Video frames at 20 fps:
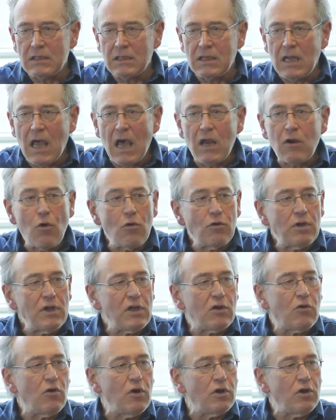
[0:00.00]
Not only
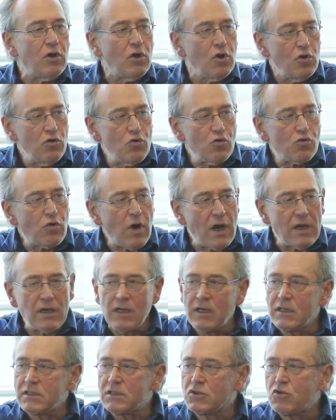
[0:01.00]
could
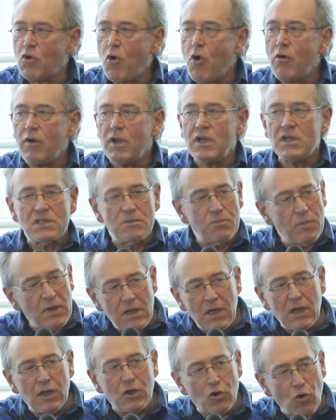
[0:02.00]
Ukrainian historians
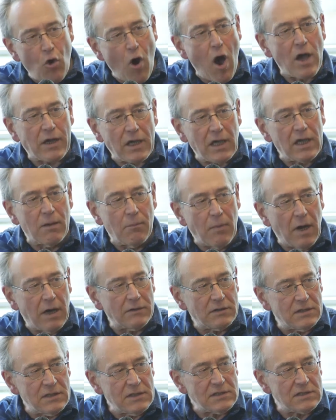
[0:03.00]
begin talking
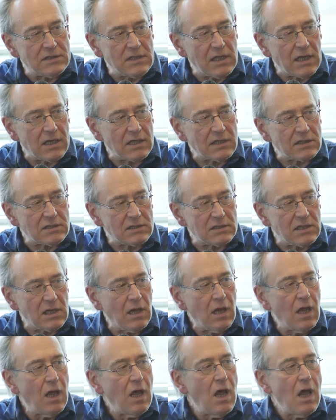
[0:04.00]
about these things,
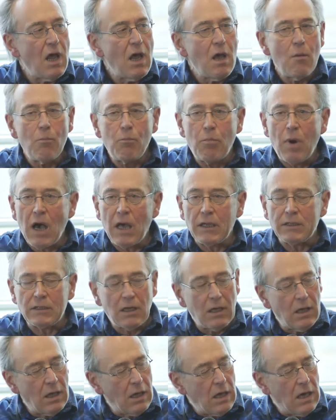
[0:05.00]
but
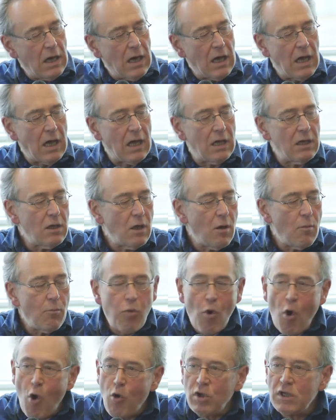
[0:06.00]

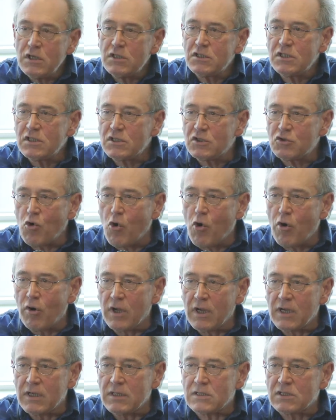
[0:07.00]
Polish
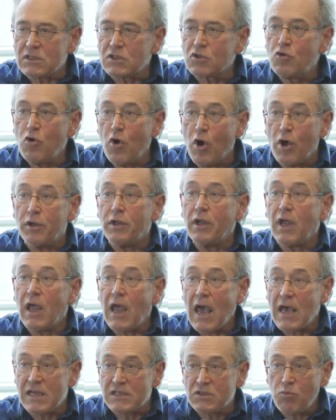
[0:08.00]
historians could
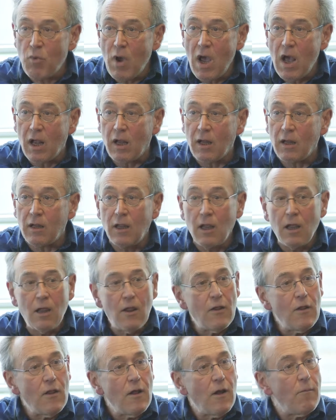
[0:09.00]
as well,
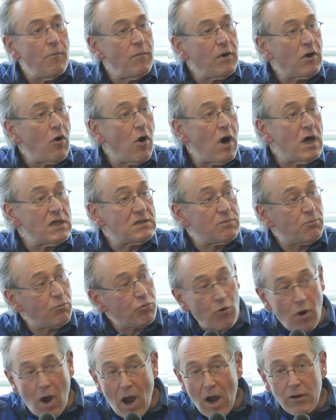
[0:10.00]
because
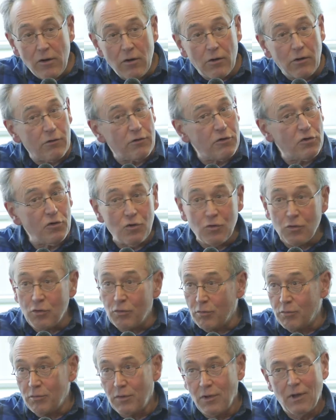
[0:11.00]
prior
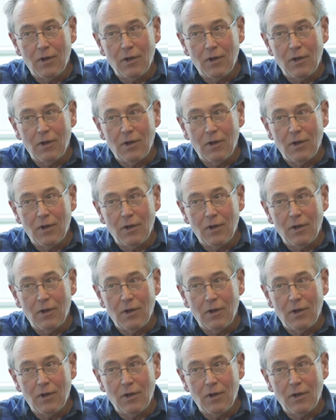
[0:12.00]
to